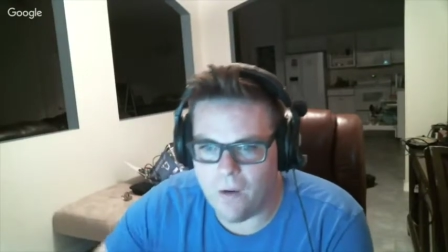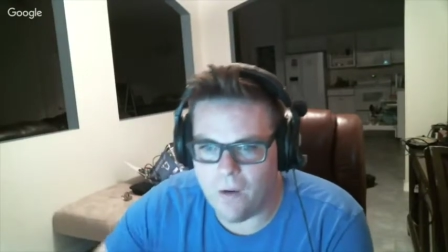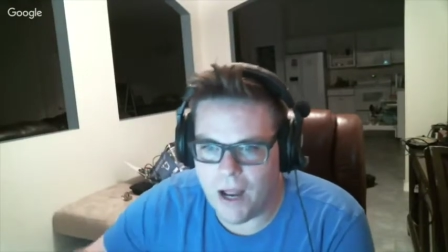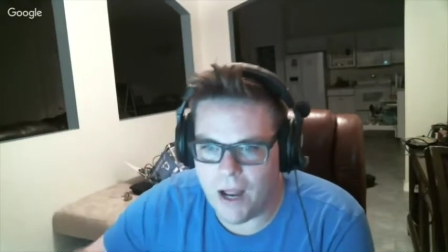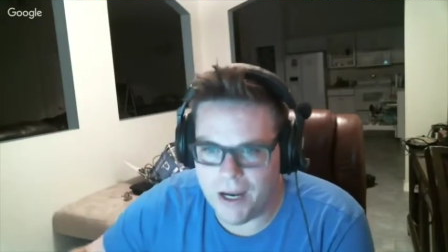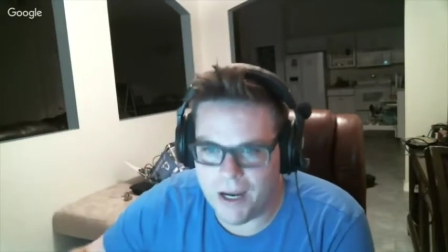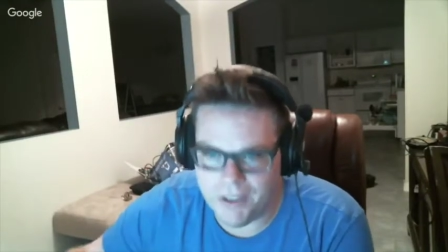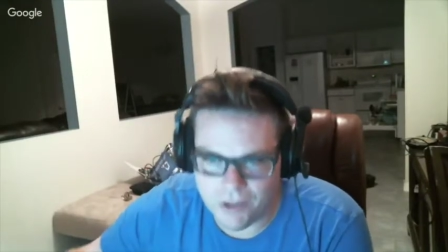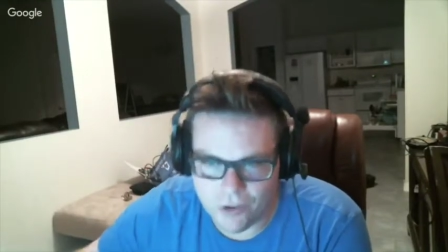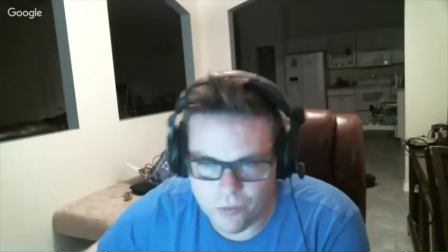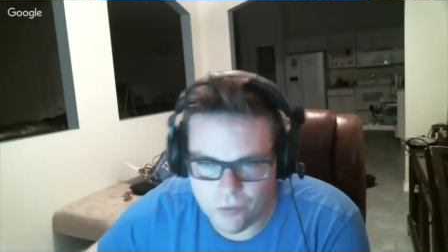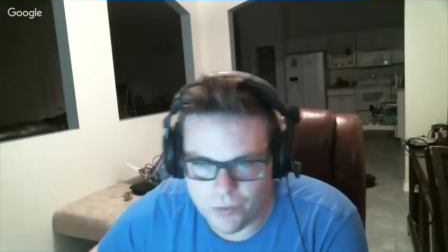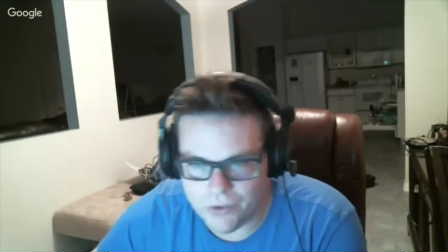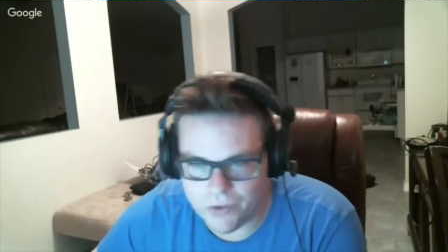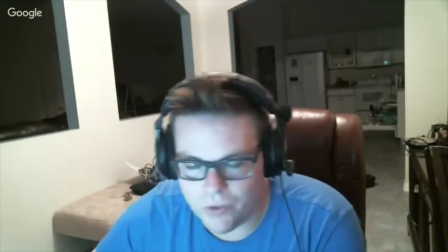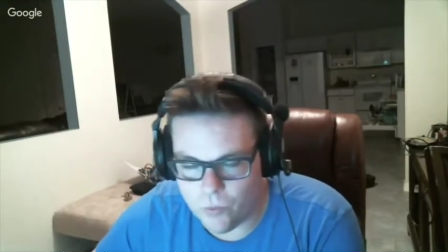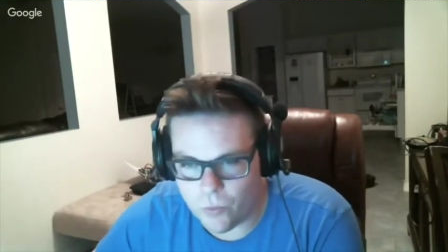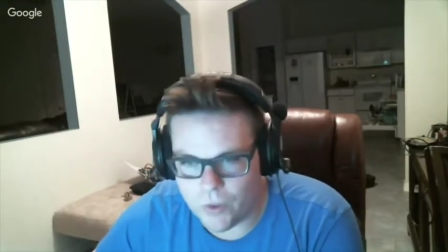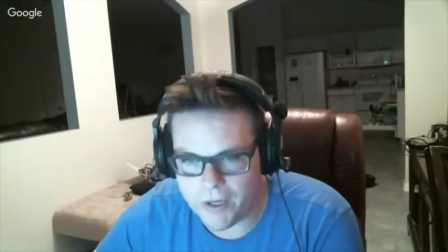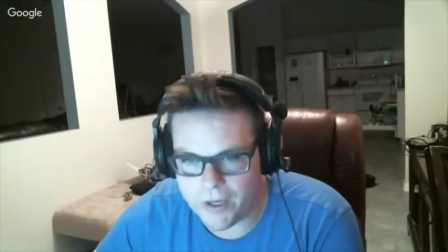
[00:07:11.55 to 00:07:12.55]
I know when the
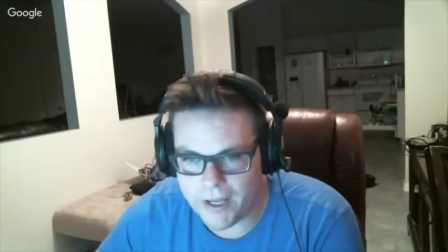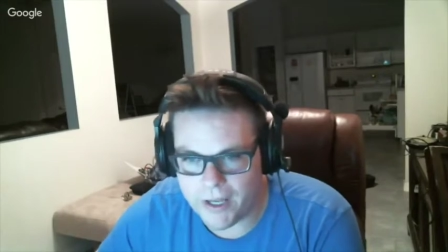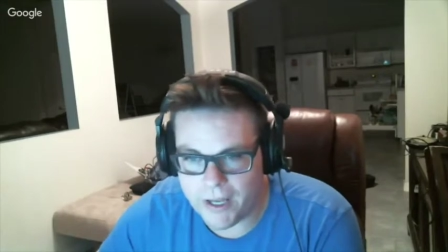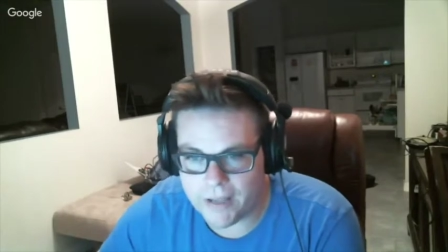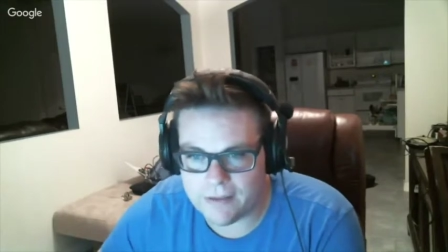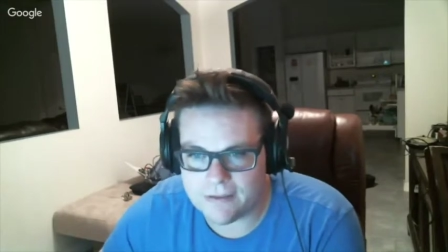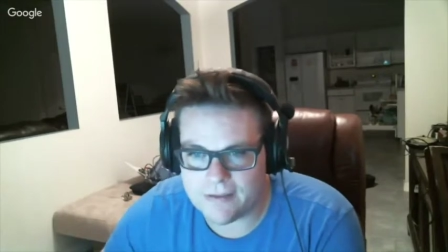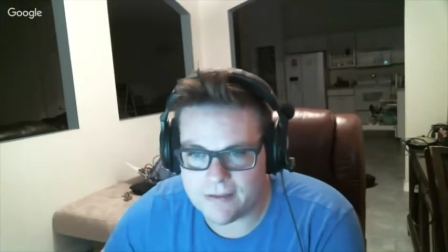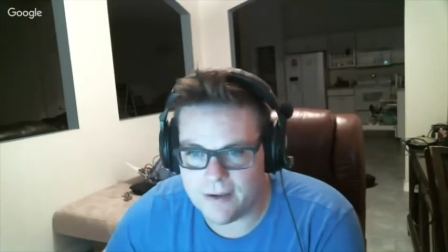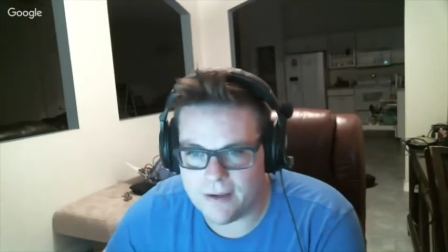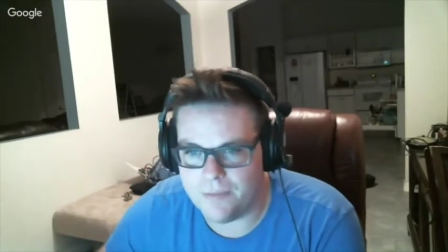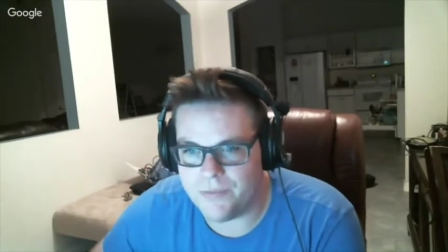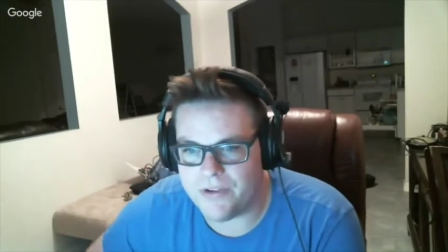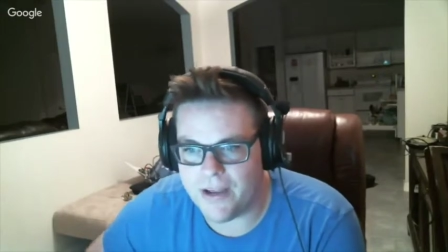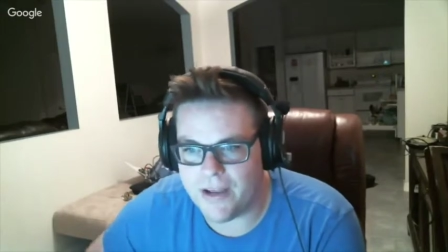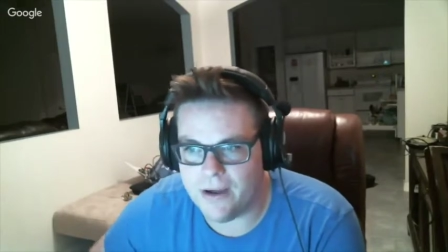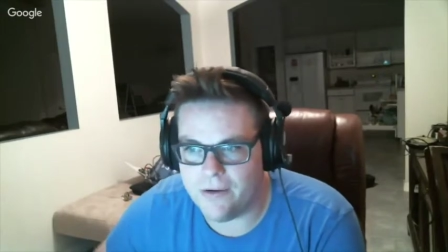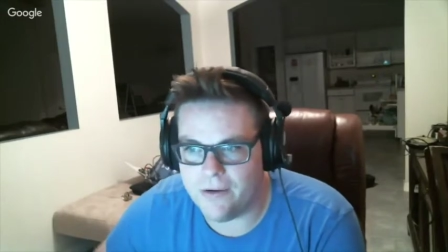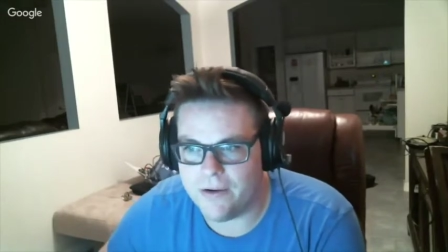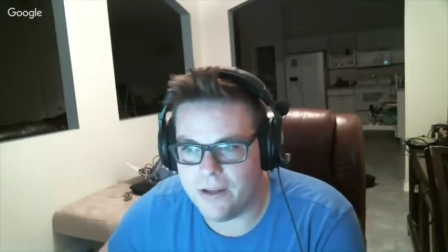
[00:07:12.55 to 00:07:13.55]
One X comes
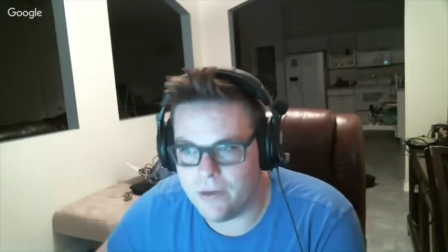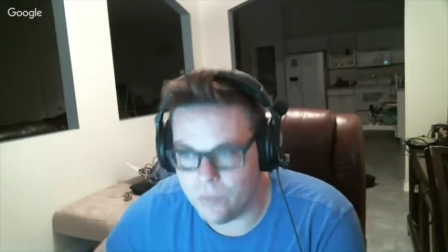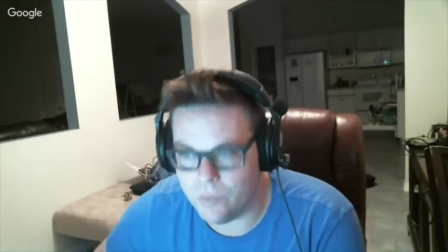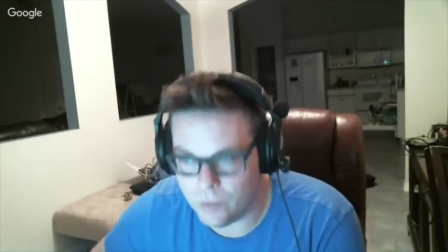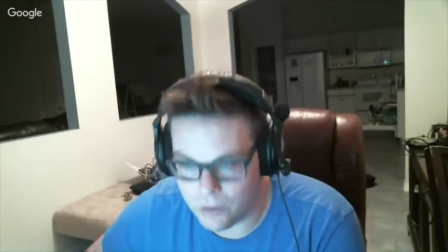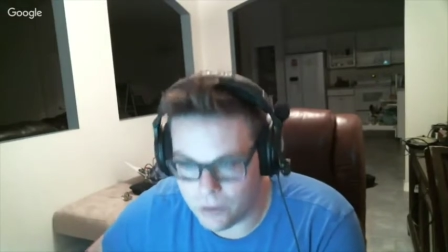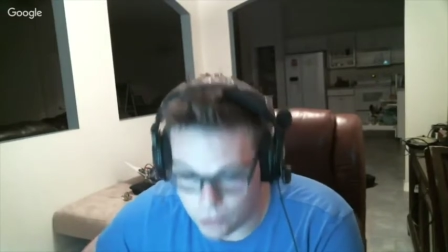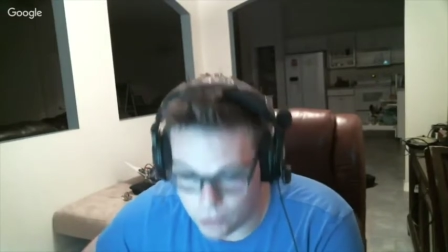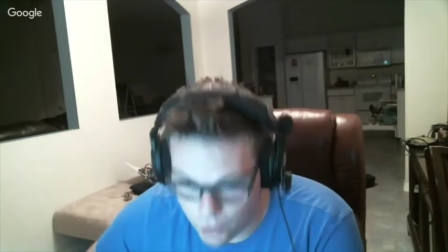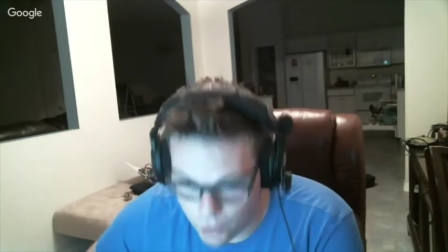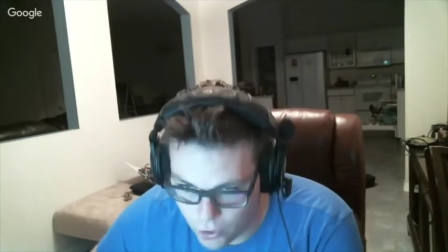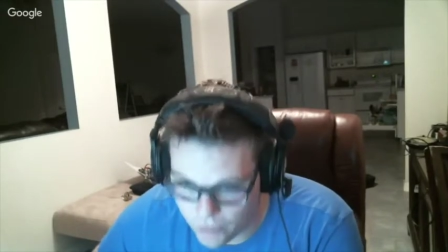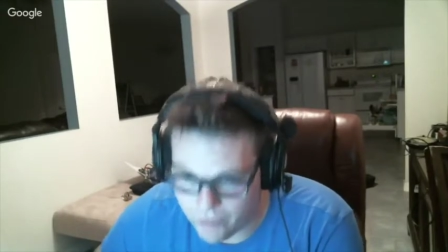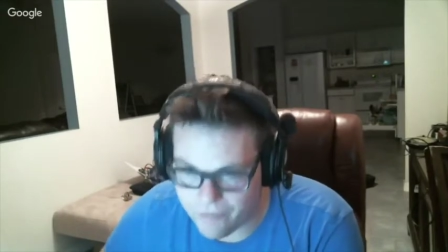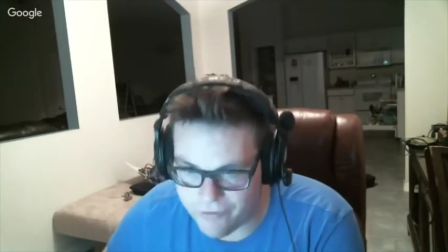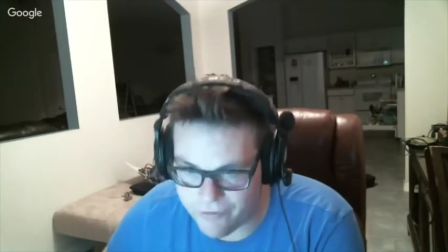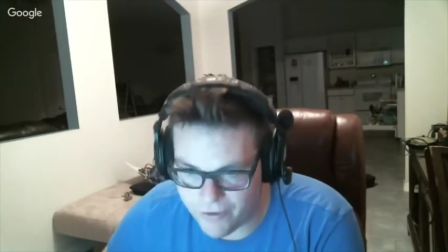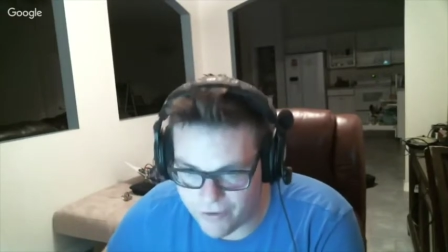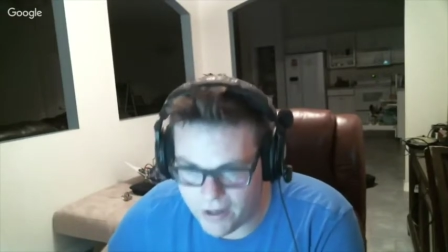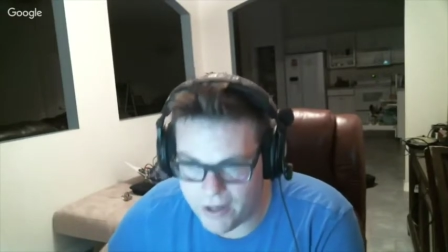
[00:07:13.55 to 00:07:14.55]
out, it will look
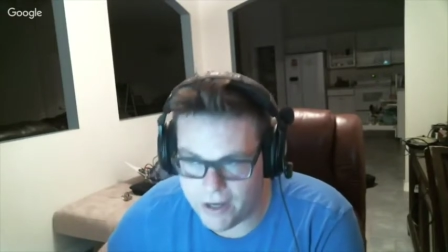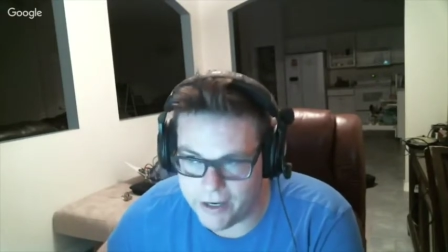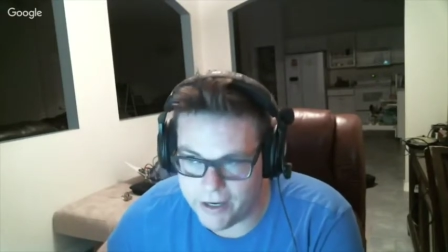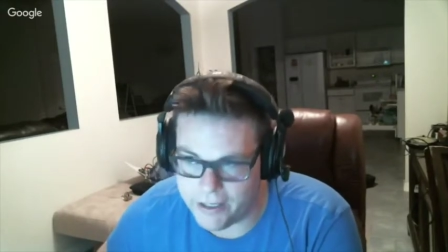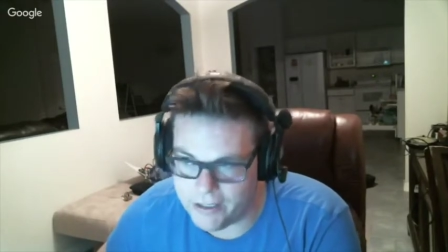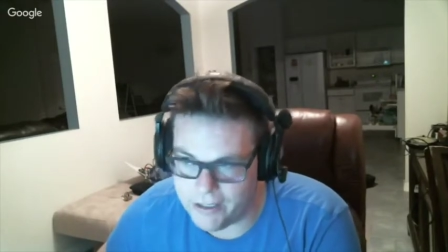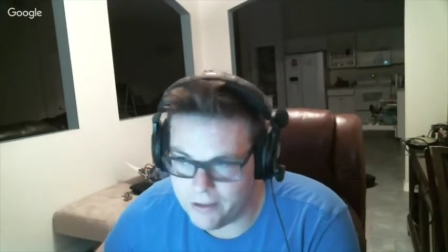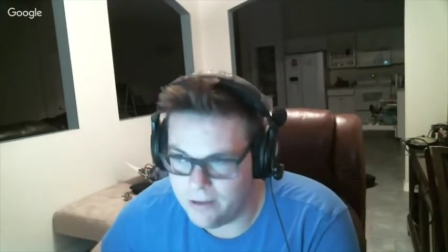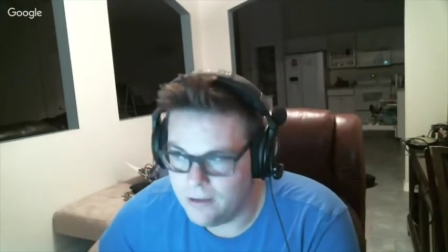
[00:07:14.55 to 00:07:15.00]
fine,